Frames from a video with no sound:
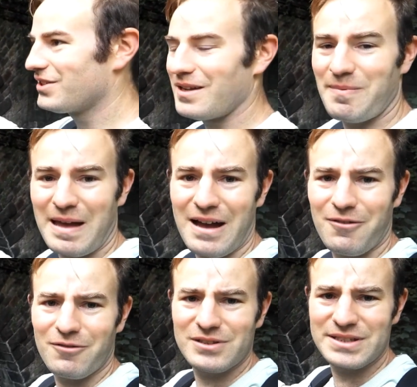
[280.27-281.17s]
about
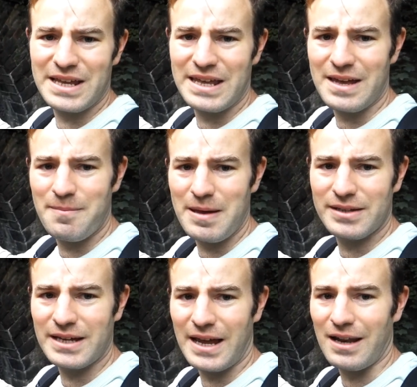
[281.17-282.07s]
see a bit of
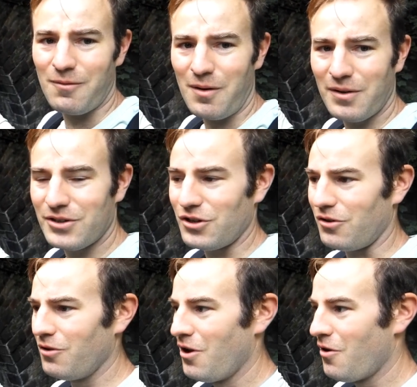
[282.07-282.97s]
daylight what I'm going to do
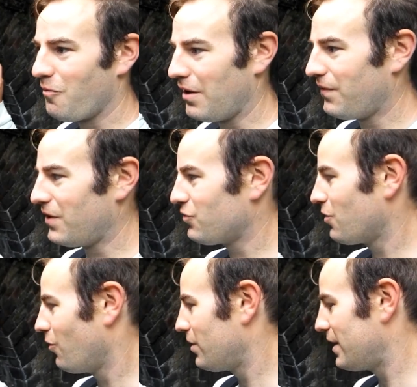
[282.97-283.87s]
when I finish
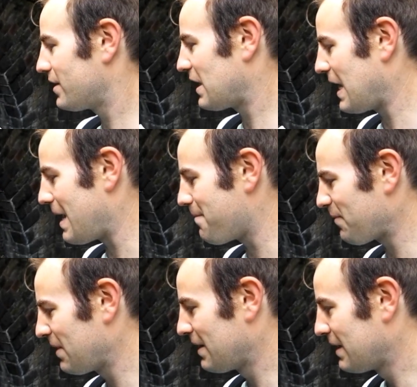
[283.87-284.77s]
recording this clip
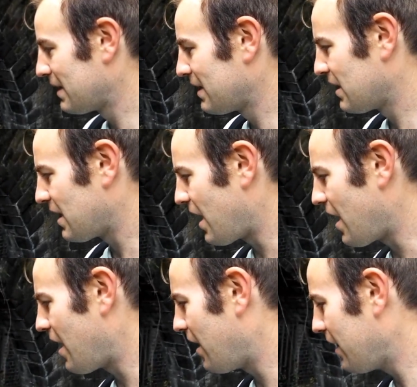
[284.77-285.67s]

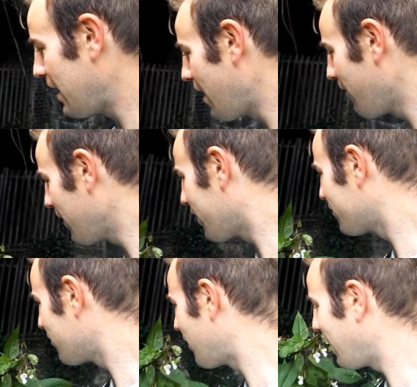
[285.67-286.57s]
uh, yeah I think I can
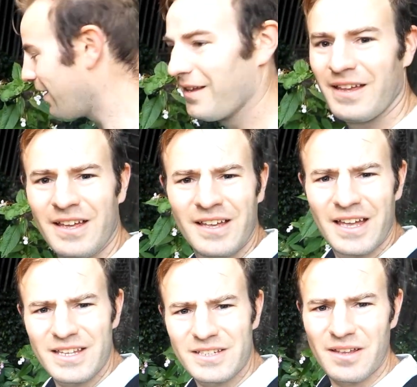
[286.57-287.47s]
do that
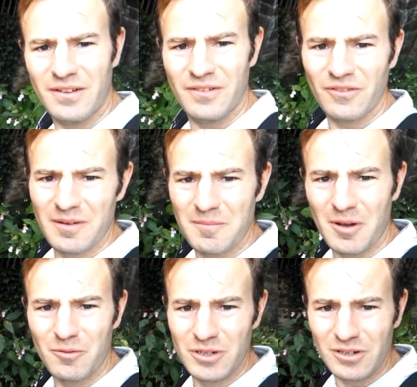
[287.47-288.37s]
there's a very
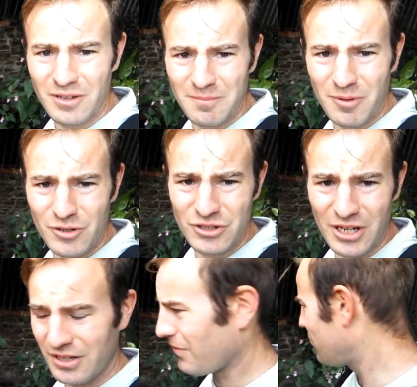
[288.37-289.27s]
mouldy looking pushchair I don't
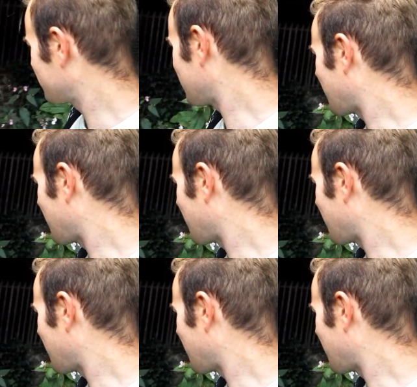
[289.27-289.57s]
know if you can see that